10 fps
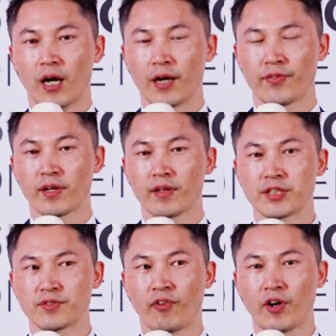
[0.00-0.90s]
I think
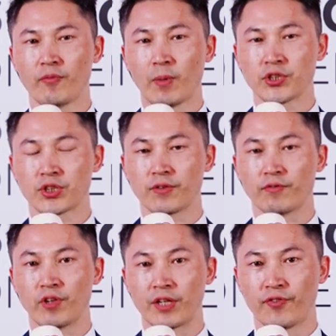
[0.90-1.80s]
it's very much
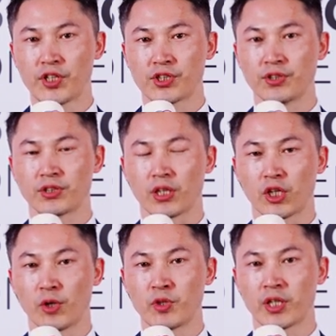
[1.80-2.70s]
efficient
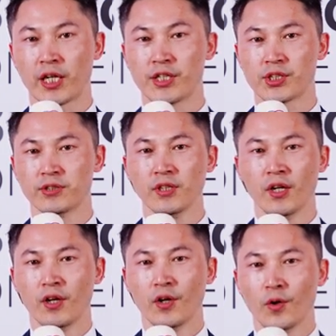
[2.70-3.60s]
communication
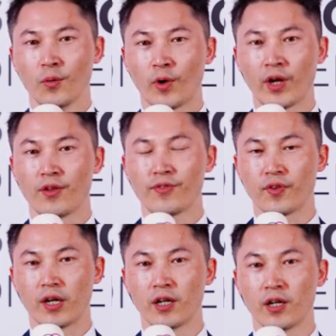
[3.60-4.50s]

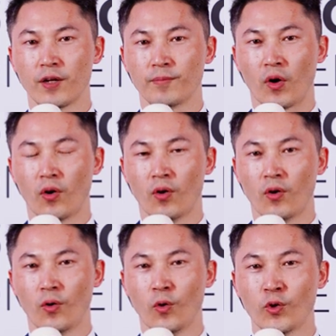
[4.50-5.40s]
with
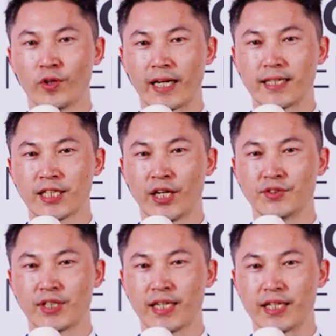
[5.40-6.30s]
all the
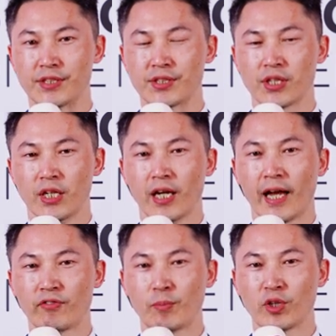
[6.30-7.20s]
attendees.
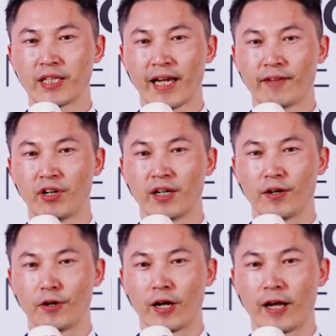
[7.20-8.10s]
Everybody have
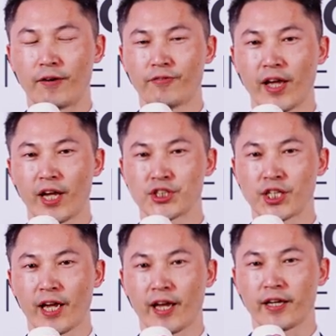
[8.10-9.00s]
a fair
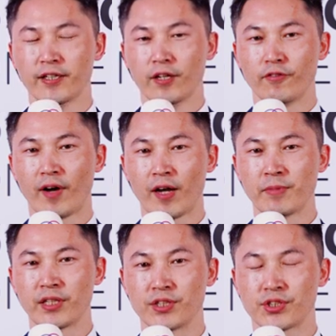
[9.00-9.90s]
share, 5
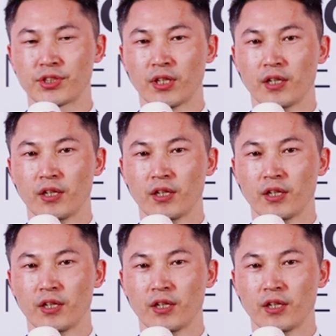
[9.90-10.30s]
minutes,